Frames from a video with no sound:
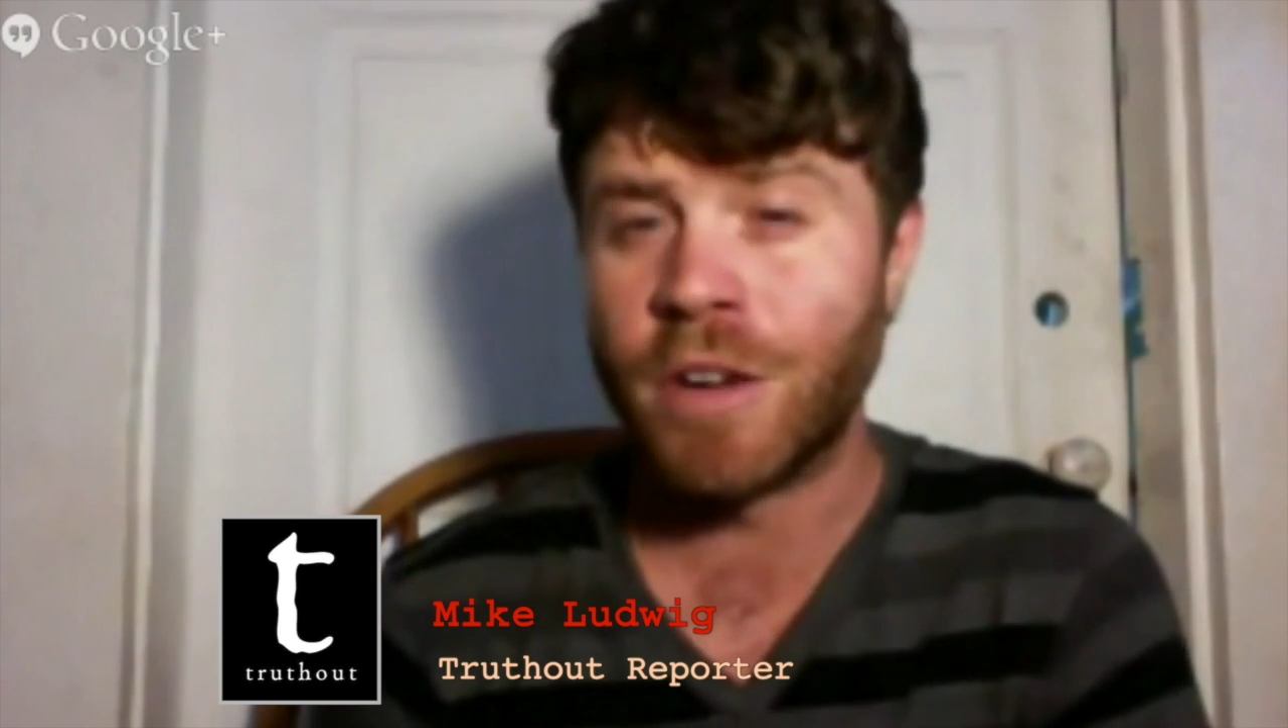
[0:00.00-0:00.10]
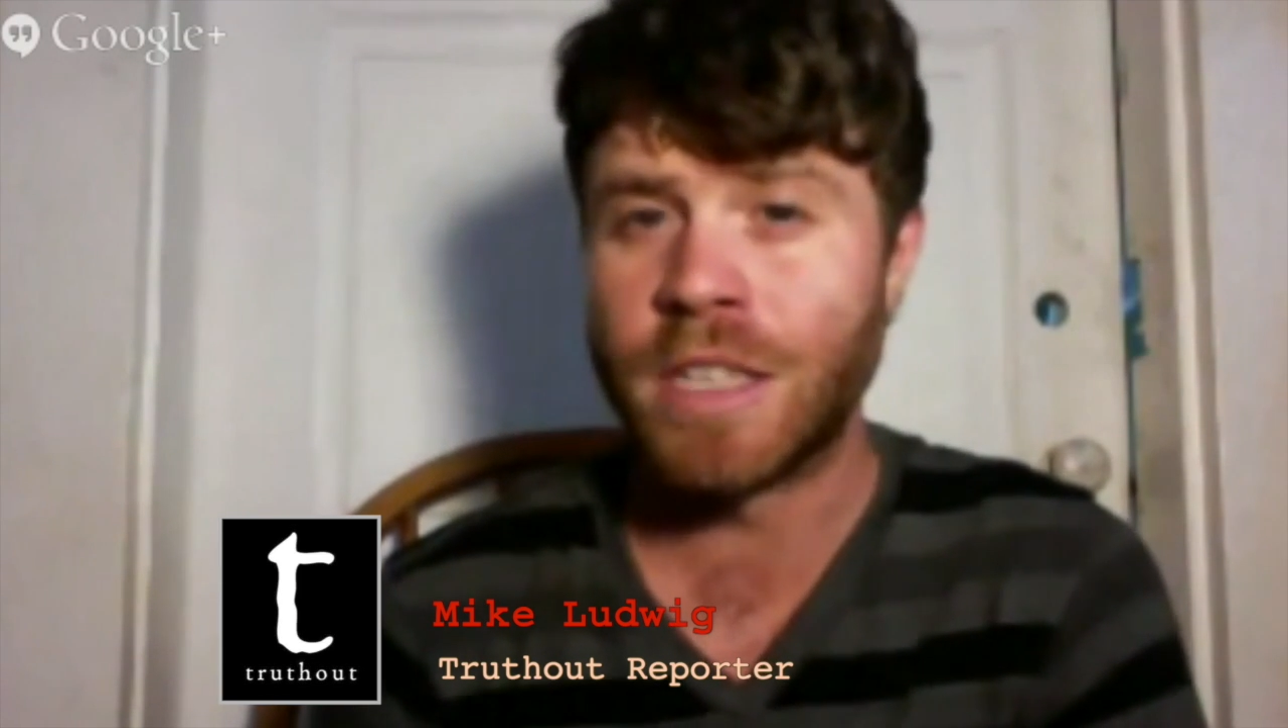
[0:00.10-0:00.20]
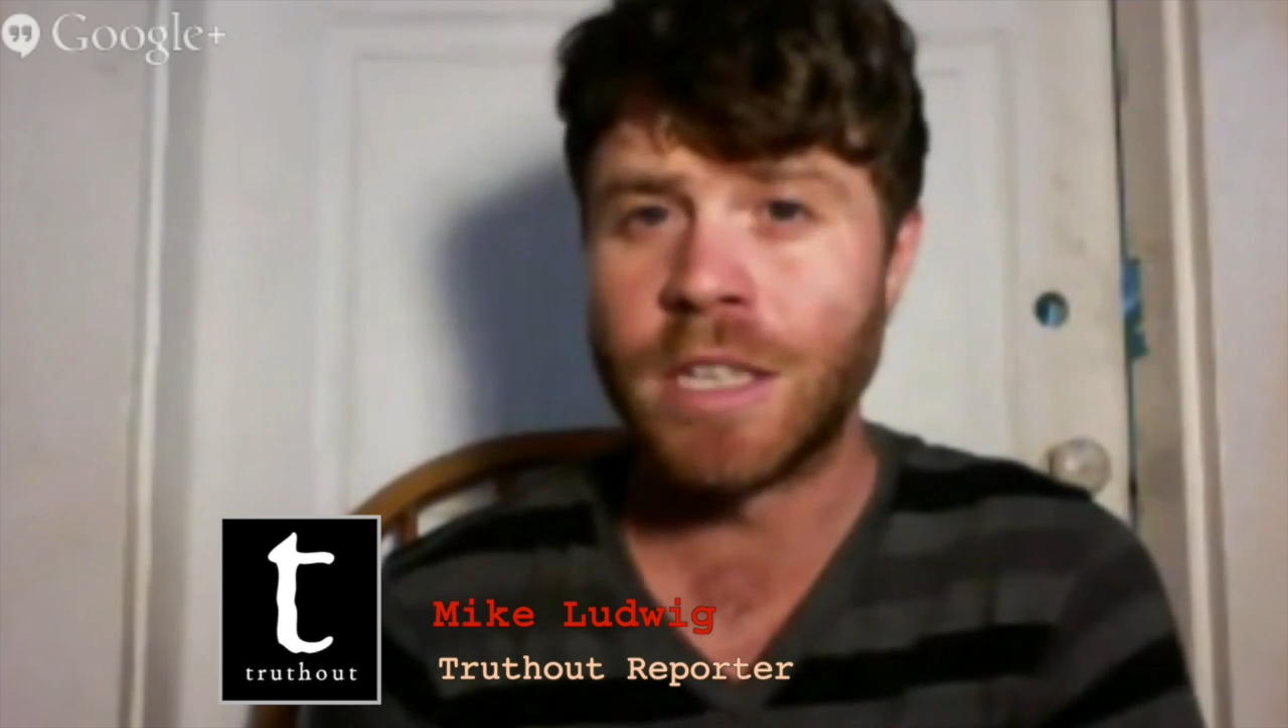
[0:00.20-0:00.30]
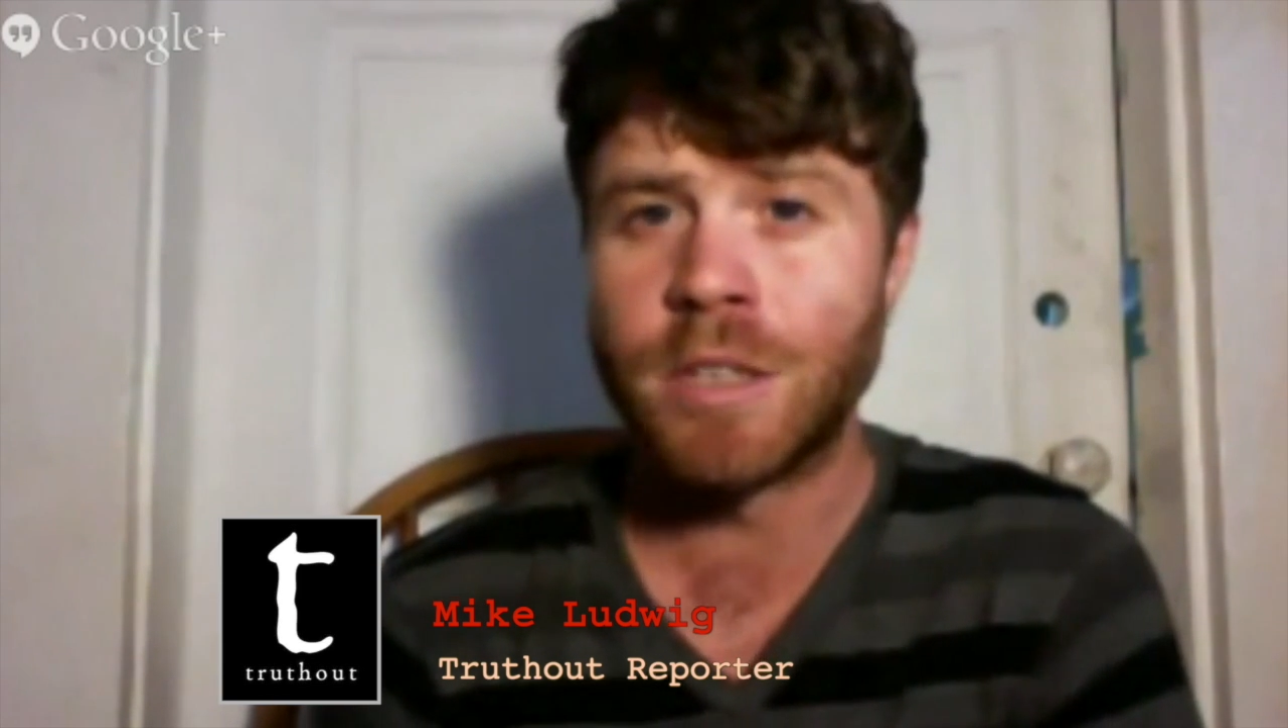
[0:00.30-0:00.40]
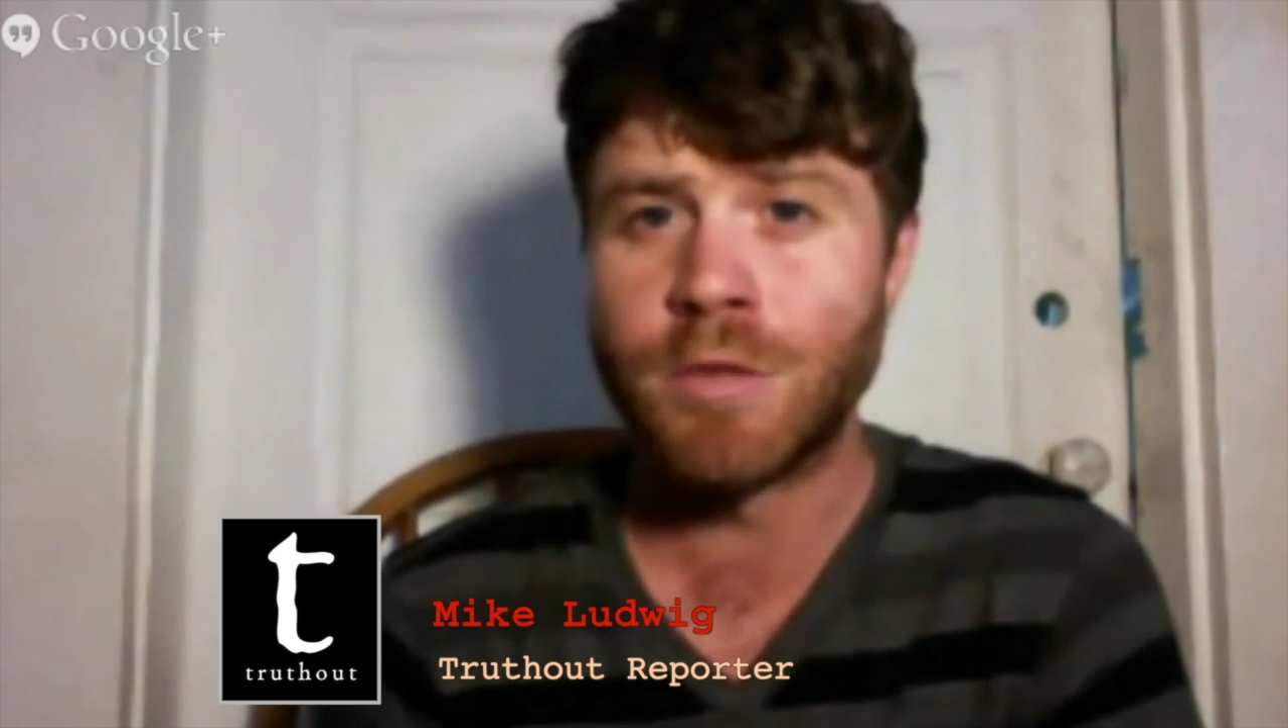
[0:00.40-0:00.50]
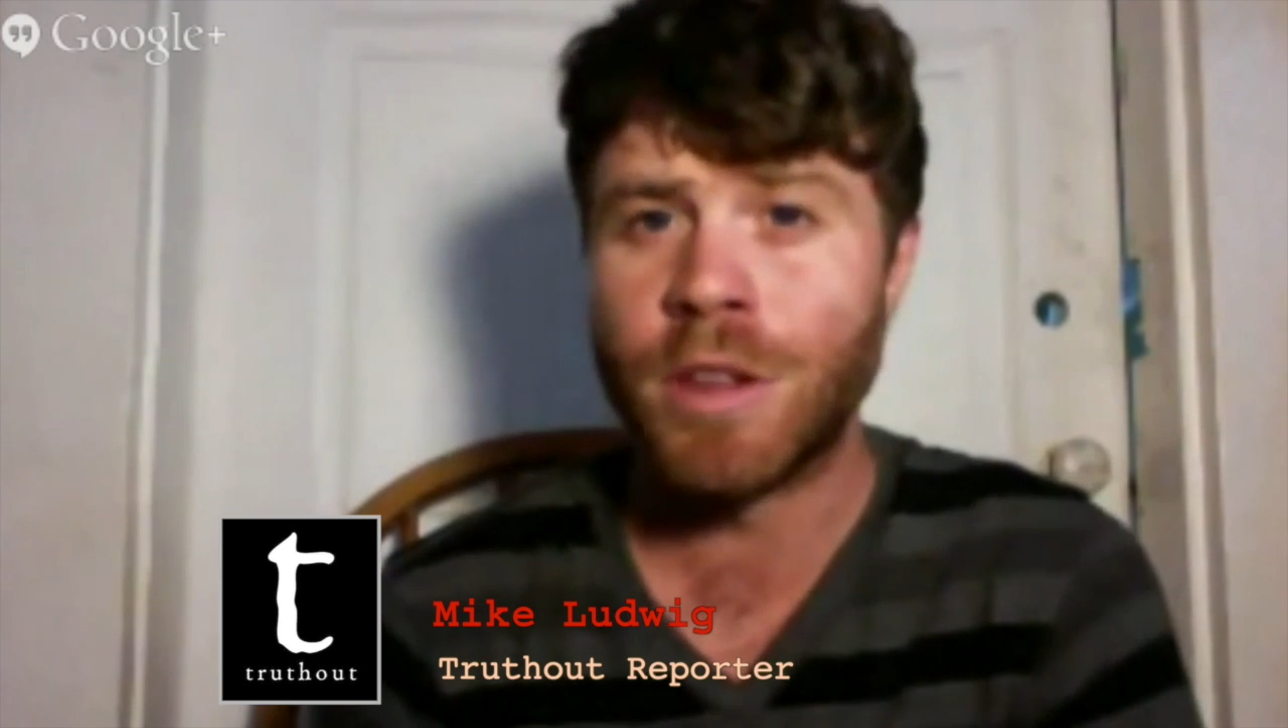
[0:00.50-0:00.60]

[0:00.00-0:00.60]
for instance,